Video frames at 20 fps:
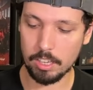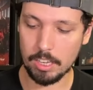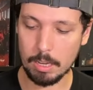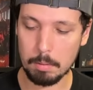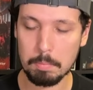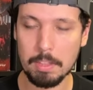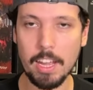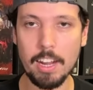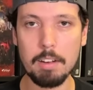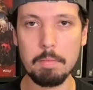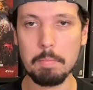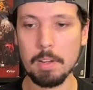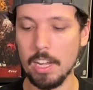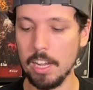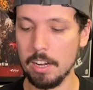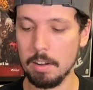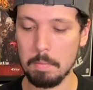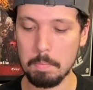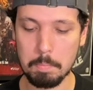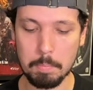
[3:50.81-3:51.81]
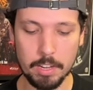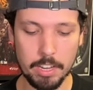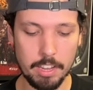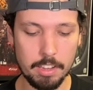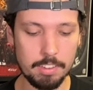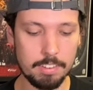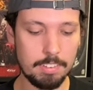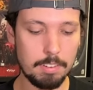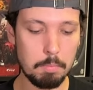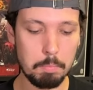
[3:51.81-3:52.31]
Keep that in mind,
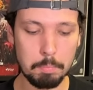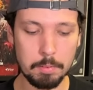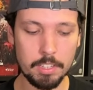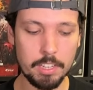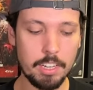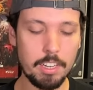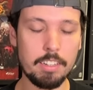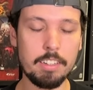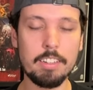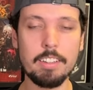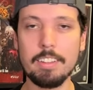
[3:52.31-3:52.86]
but simply